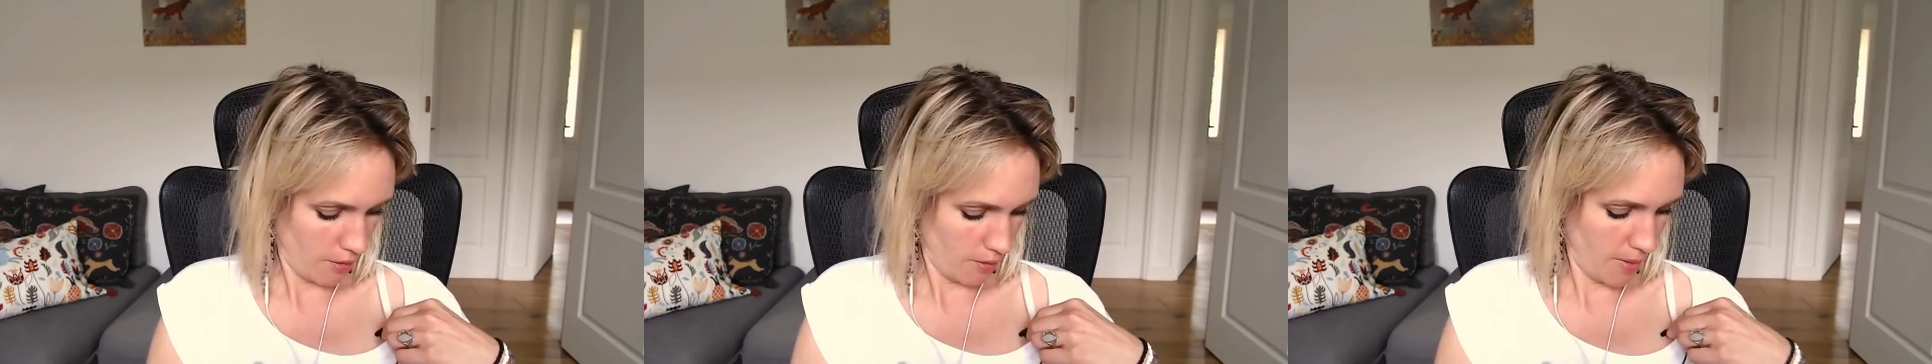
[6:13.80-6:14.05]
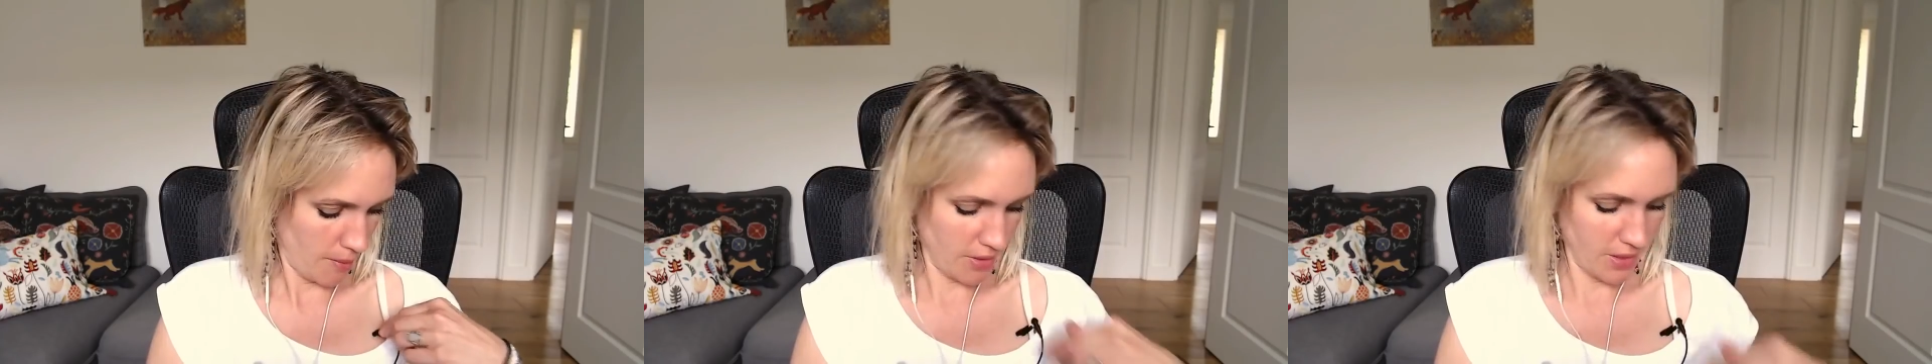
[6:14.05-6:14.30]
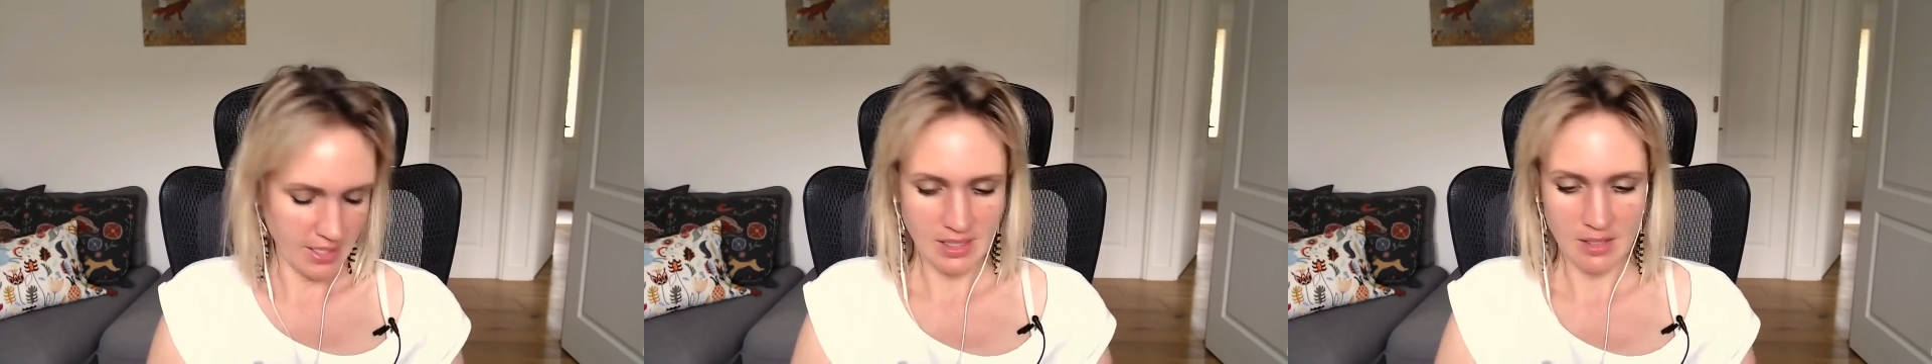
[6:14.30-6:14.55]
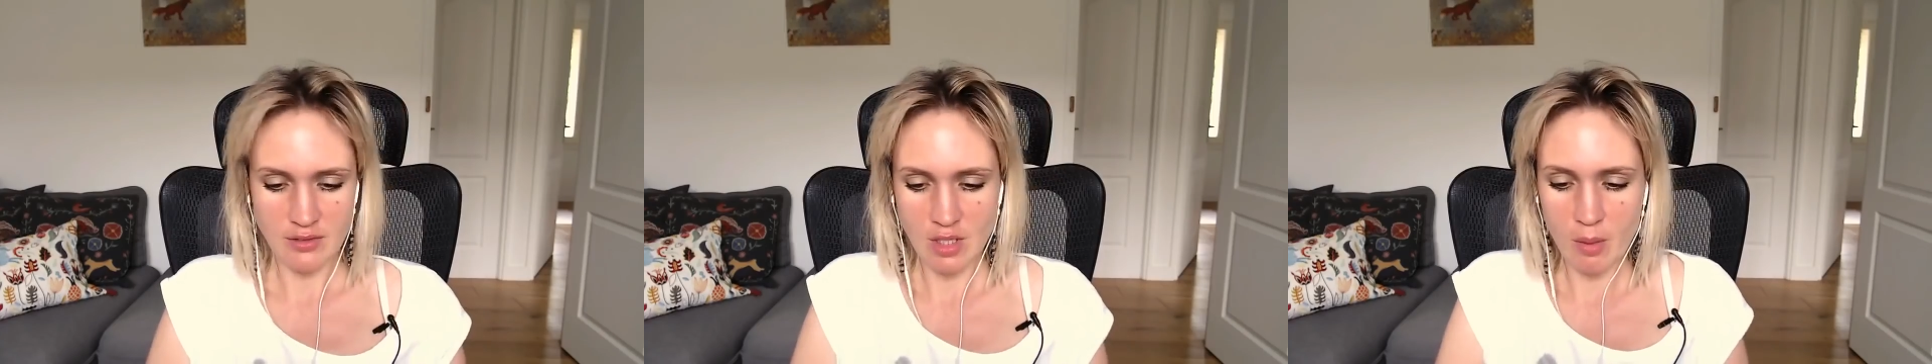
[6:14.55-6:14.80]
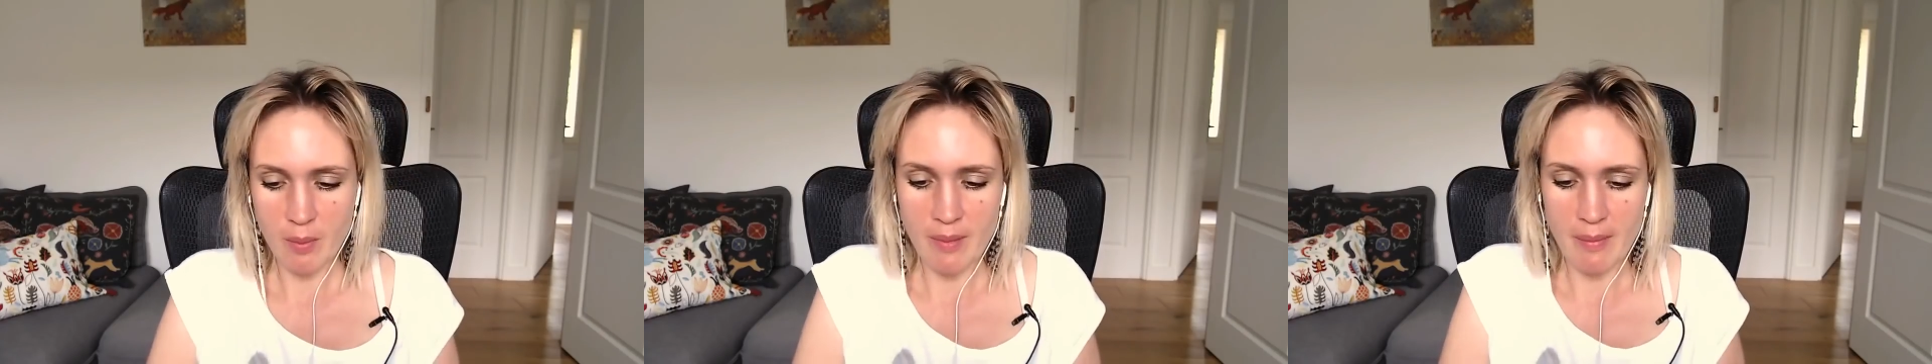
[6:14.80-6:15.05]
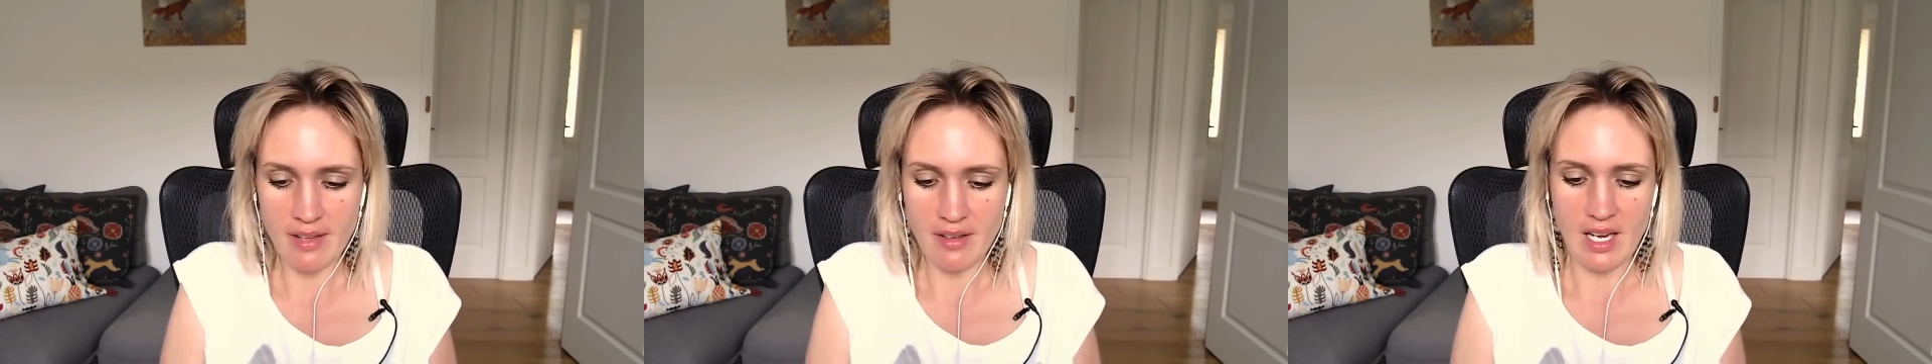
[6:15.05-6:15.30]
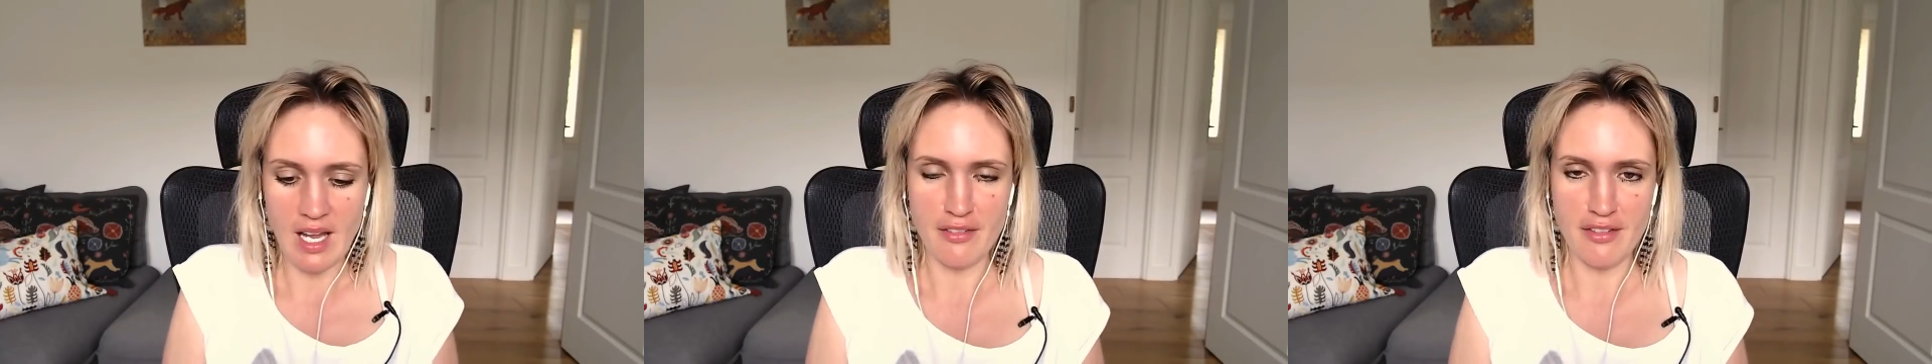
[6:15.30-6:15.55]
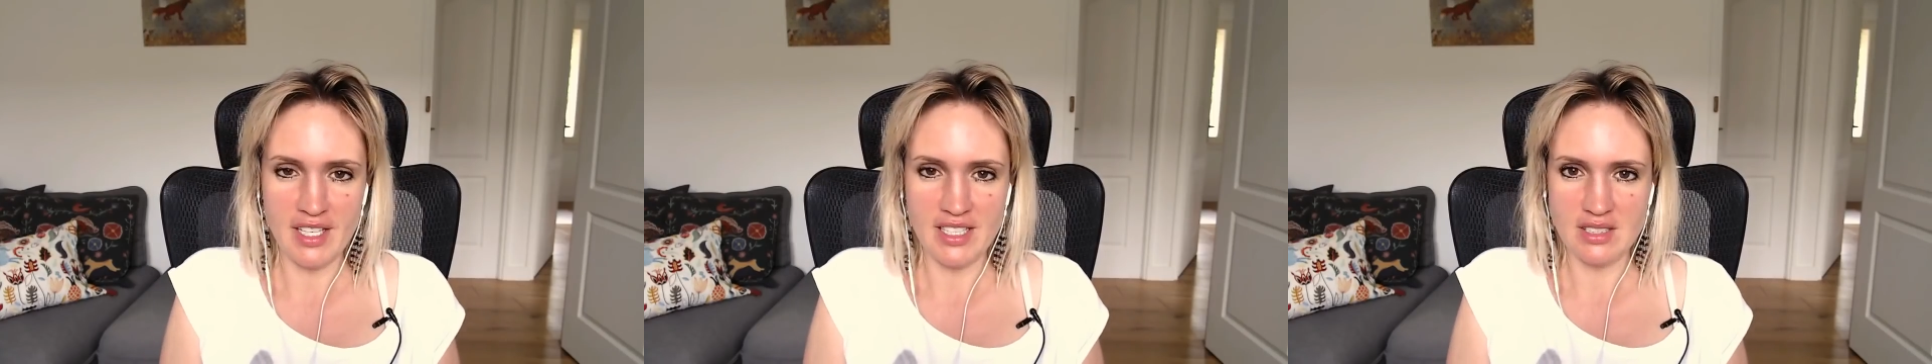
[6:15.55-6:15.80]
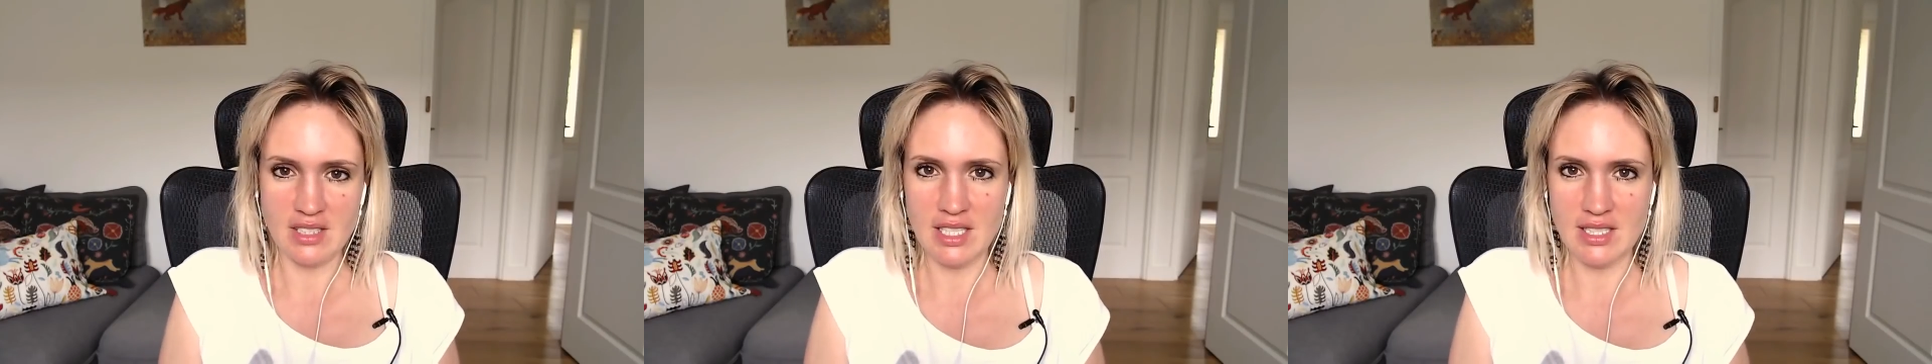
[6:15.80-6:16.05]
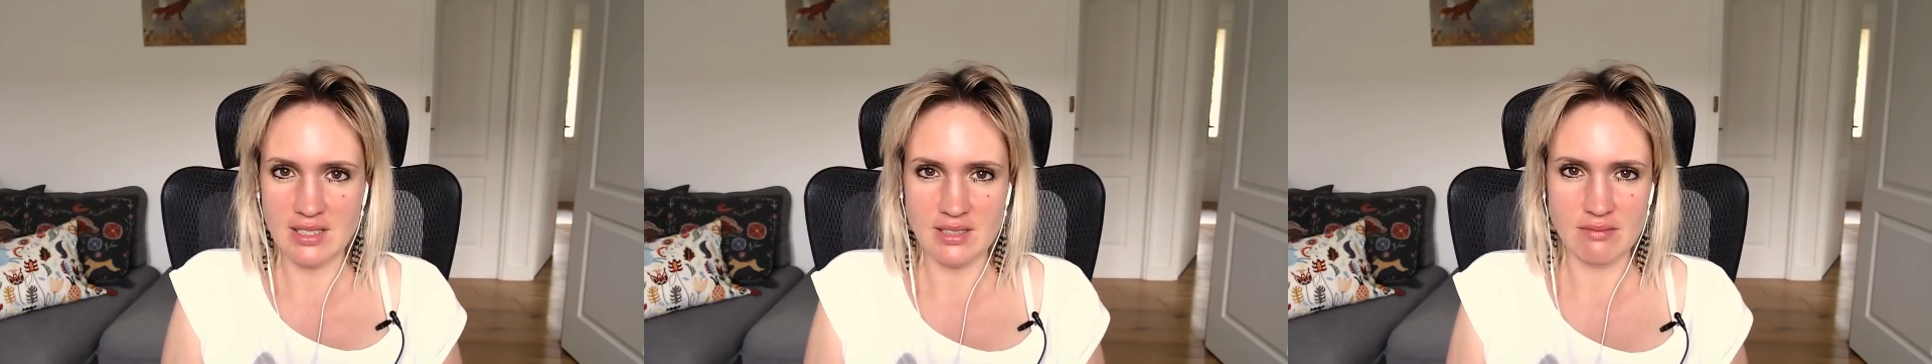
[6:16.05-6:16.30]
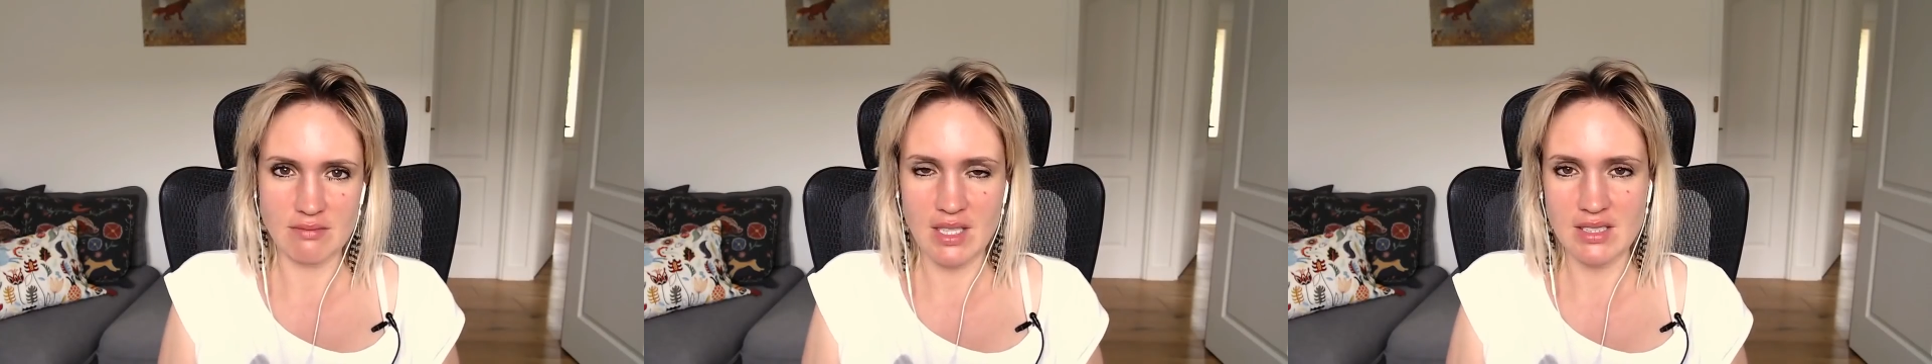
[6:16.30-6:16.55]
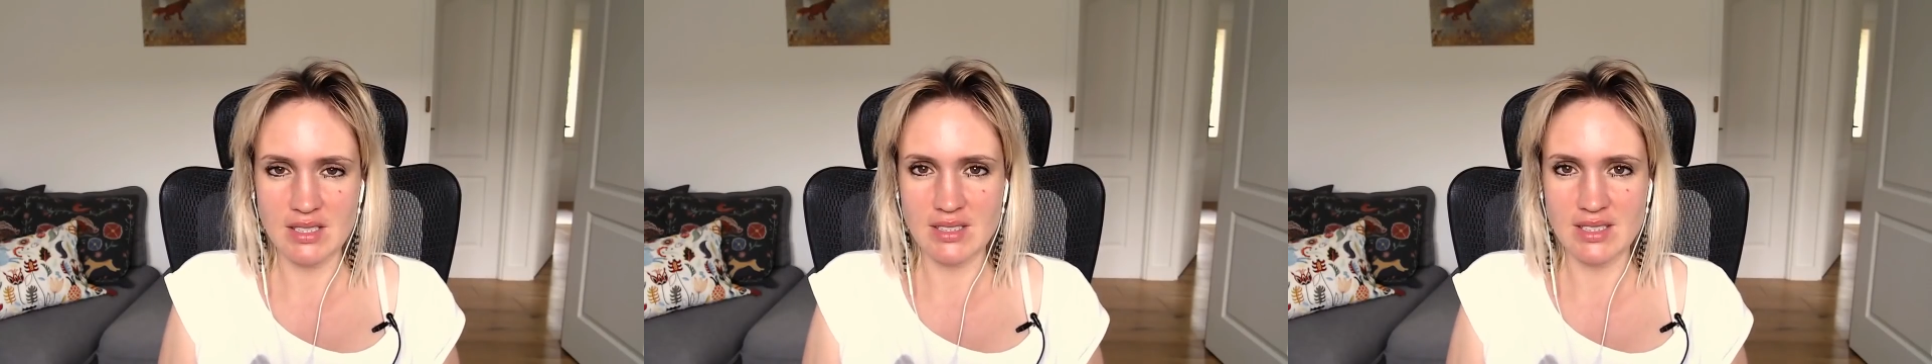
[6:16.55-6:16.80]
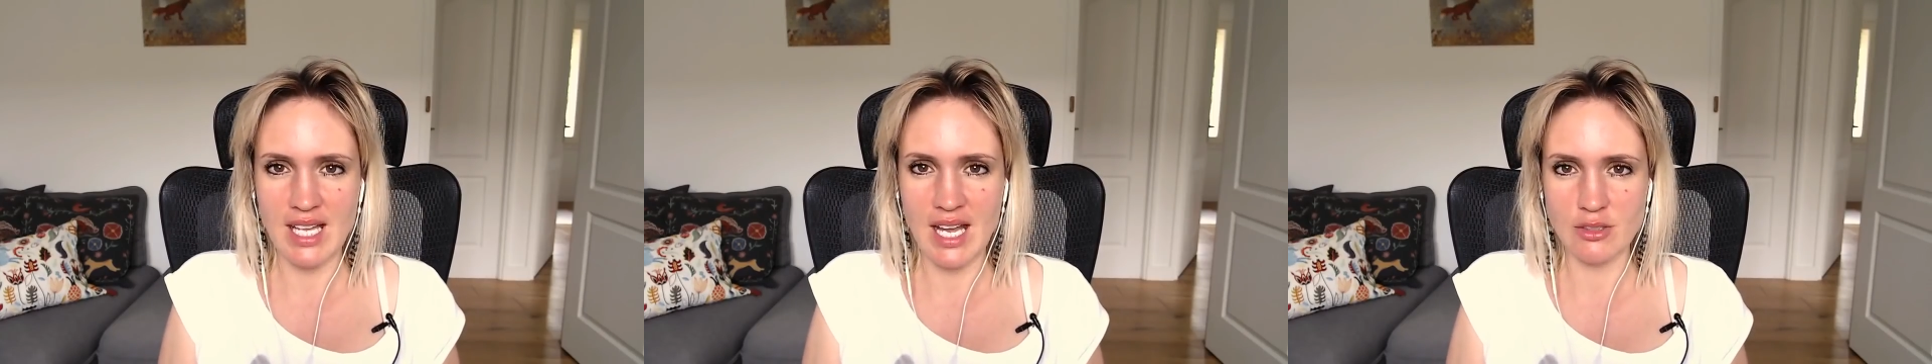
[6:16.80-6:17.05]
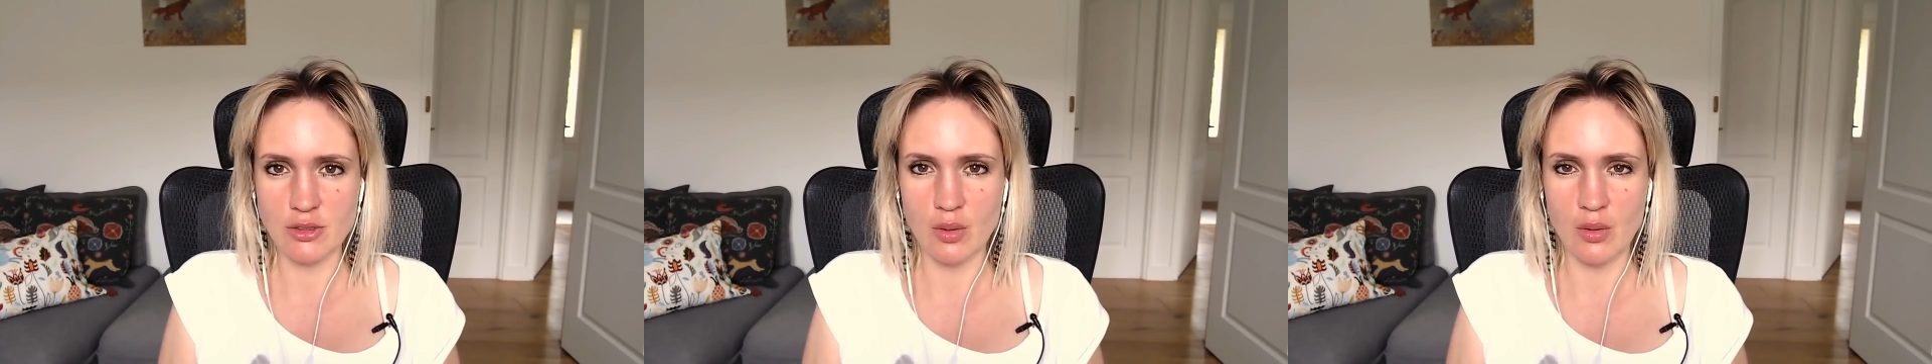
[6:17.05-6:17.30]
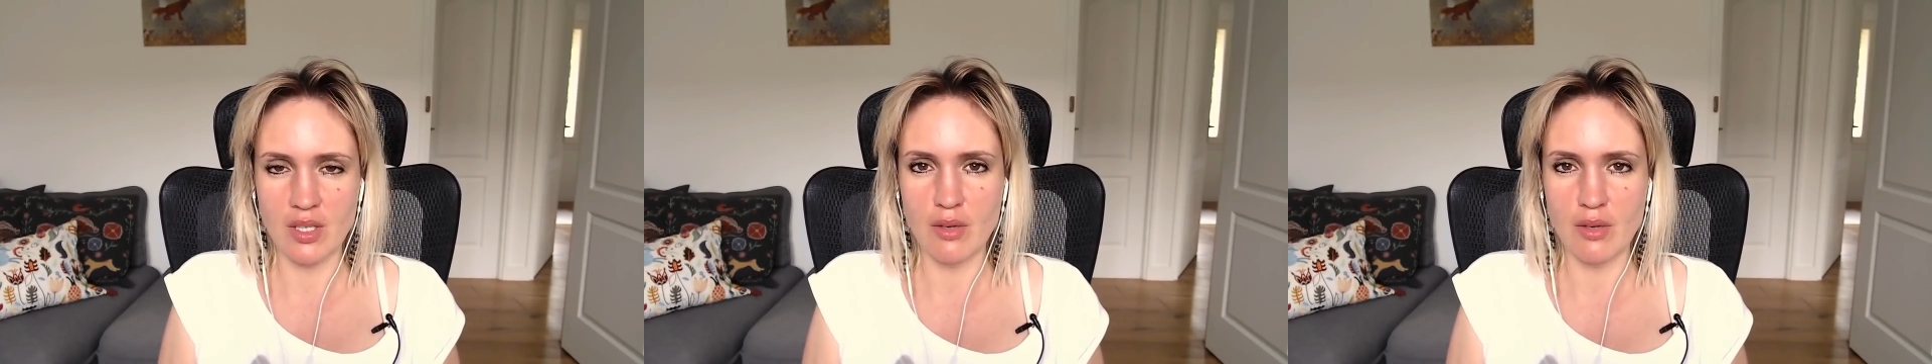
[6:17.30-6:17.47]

I remember things that you've told me about your life, and it's natural,